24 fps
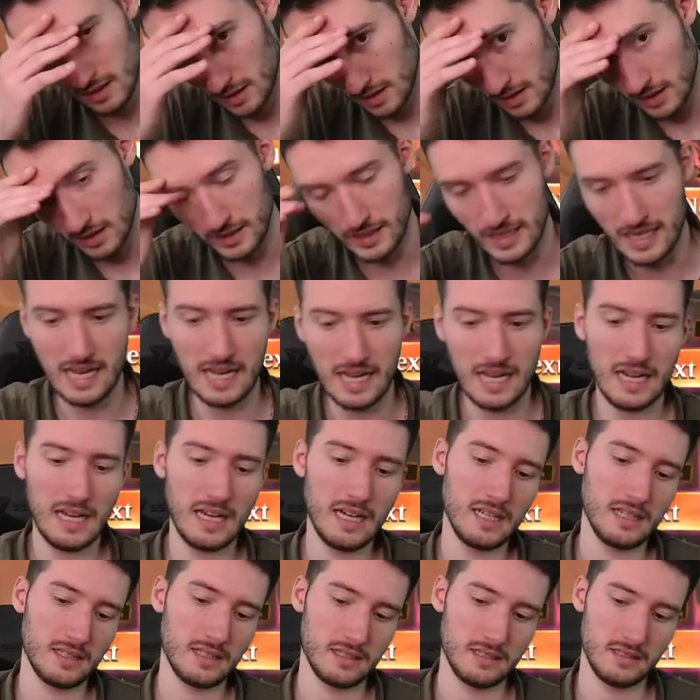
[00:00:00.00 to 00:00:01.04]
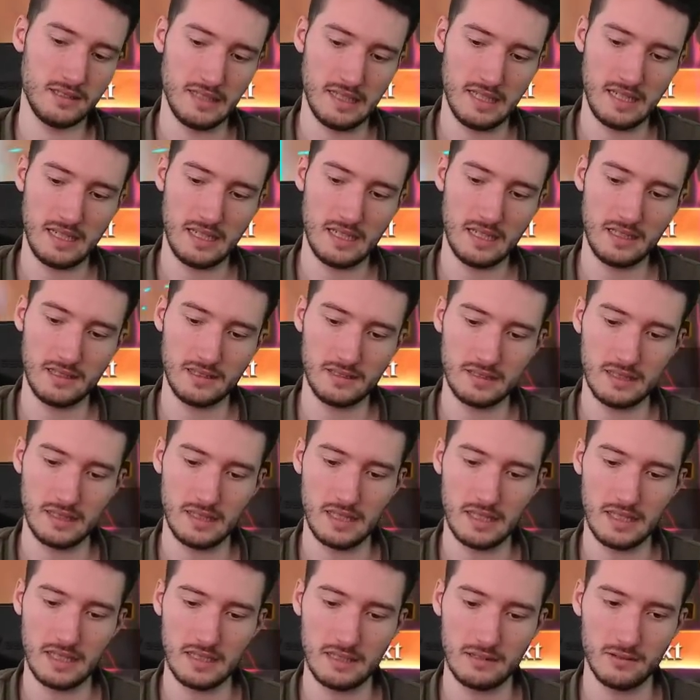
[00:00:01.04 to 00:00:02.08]
Yeah,
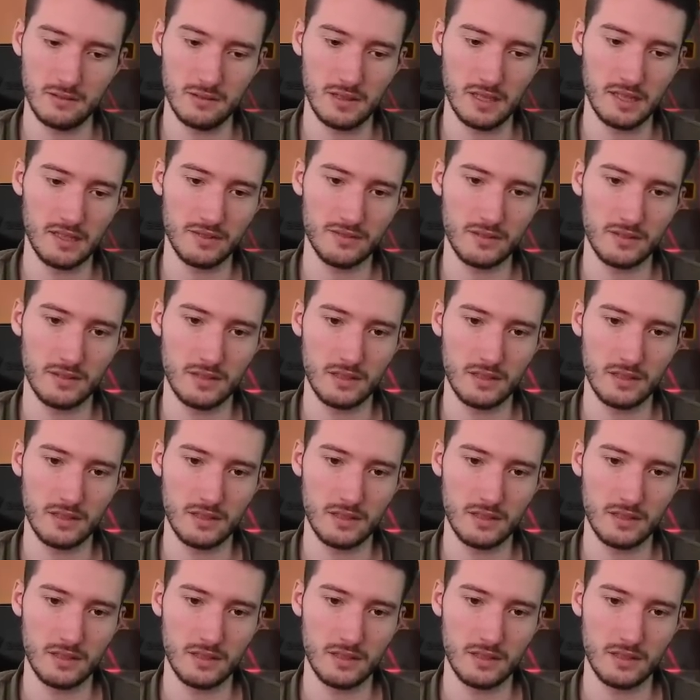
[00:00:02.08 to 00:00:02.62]
I do have to, I